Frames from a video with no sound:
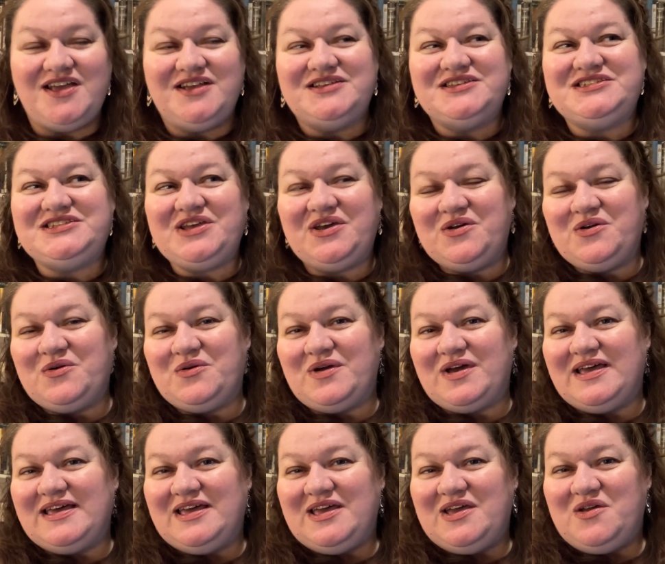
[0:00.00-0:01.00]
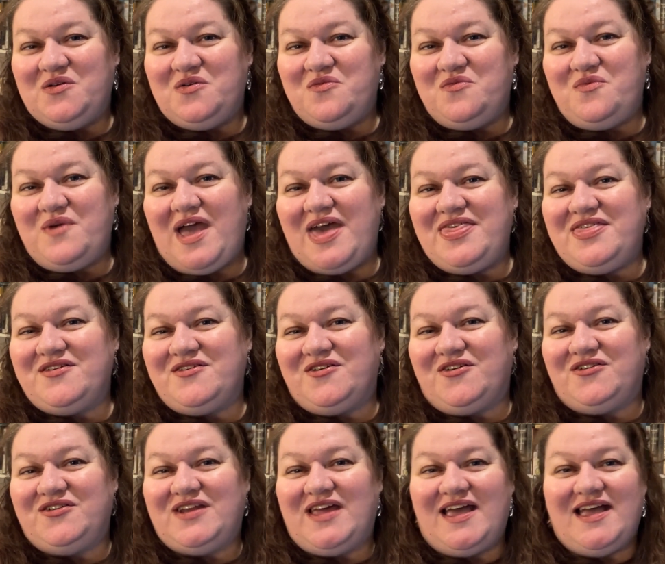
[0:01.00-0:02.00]
So whether
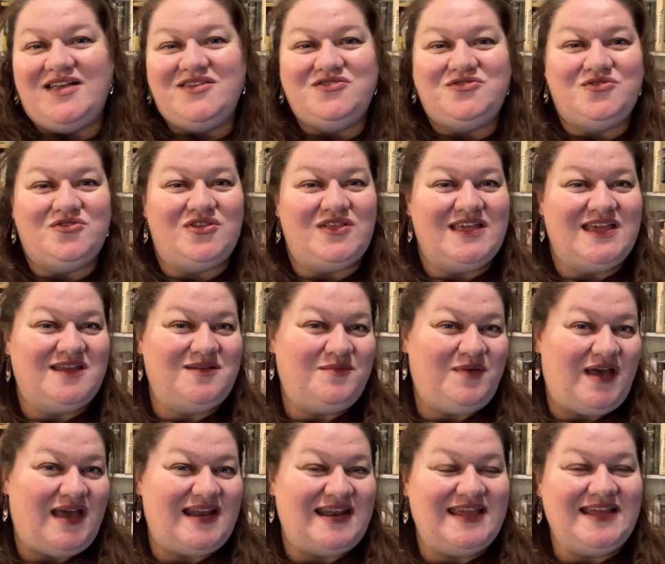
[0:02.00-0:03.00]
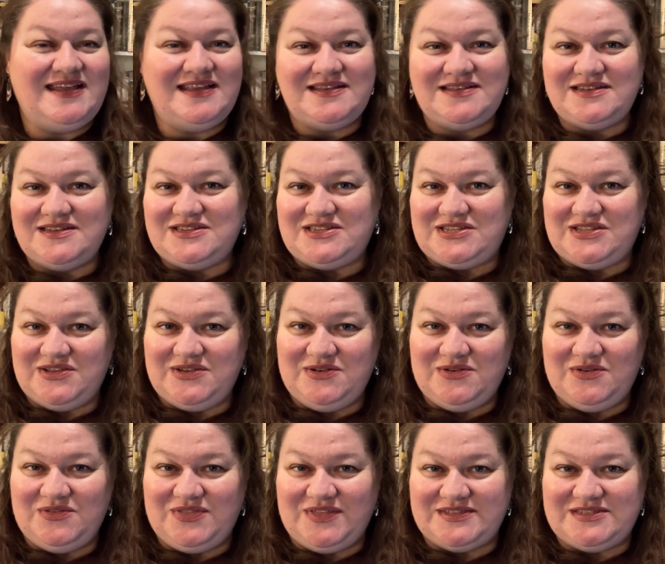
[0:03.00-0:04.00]
or not Julian bought
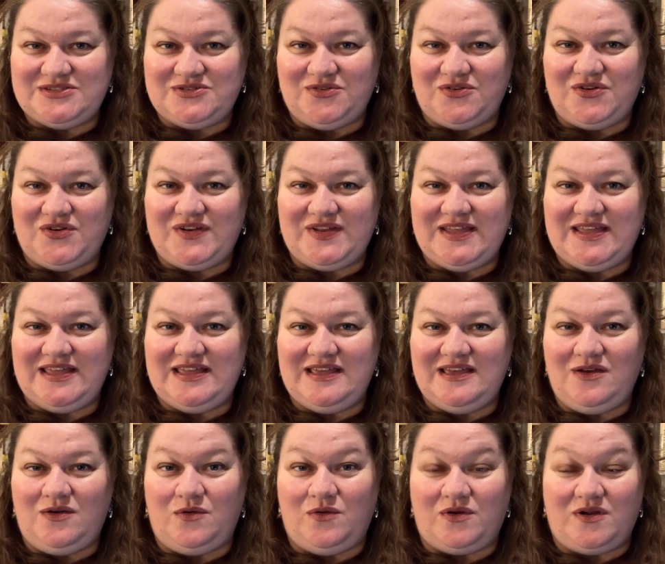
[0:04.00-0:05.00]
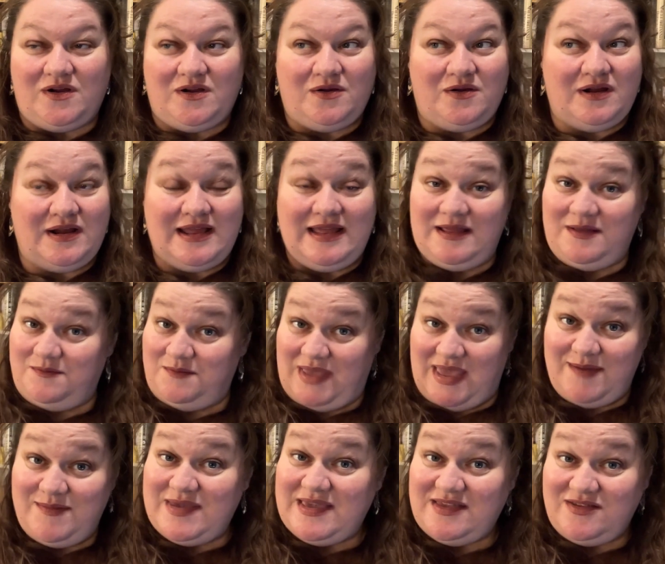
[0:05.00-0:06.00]
into the story, or it
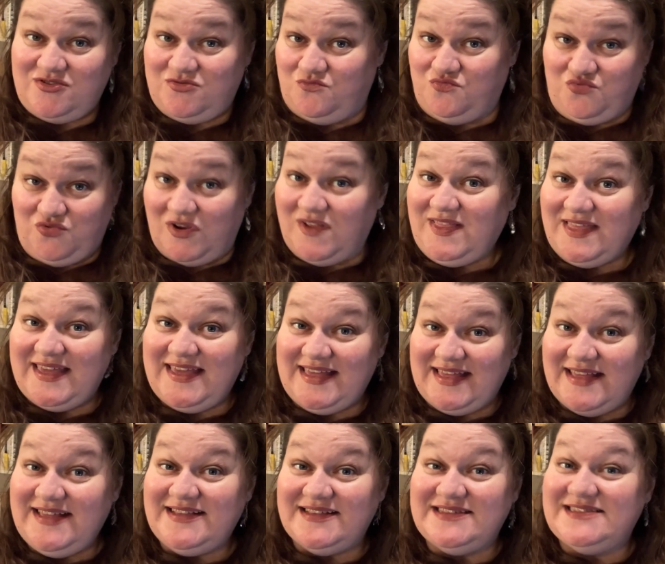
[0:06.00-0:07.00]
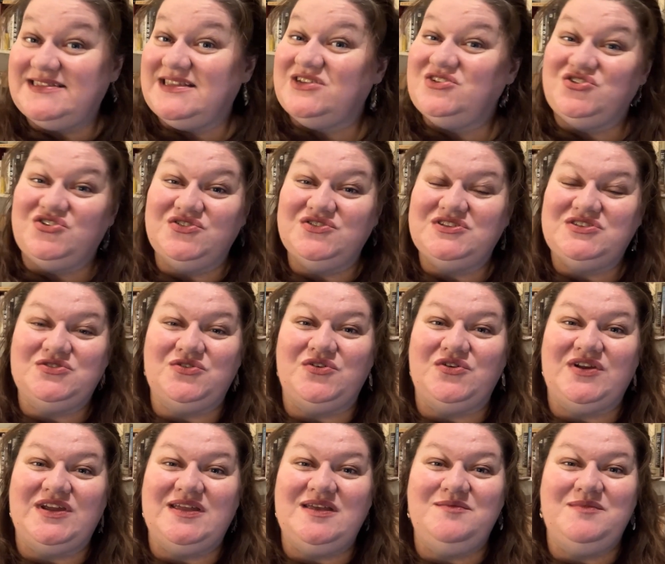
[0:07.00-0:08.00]
maybe really is a true
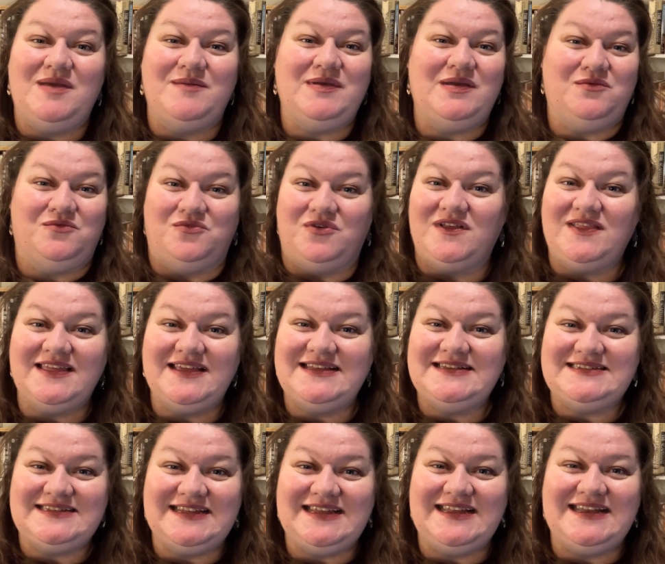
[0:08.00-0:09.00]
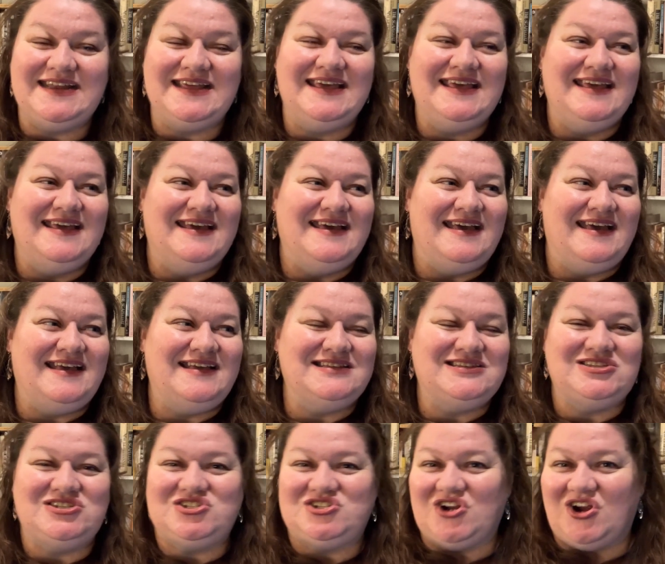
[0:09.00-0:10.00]
story. Maybe it really did
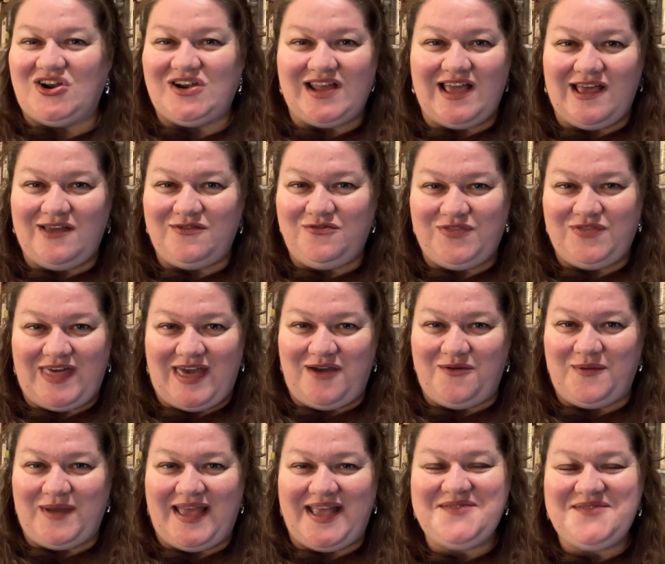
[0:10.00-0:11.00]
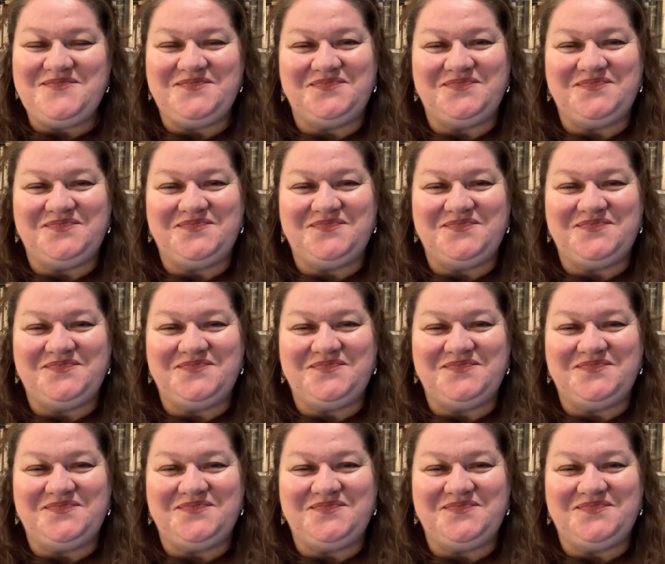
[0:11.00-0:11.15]
start off that way.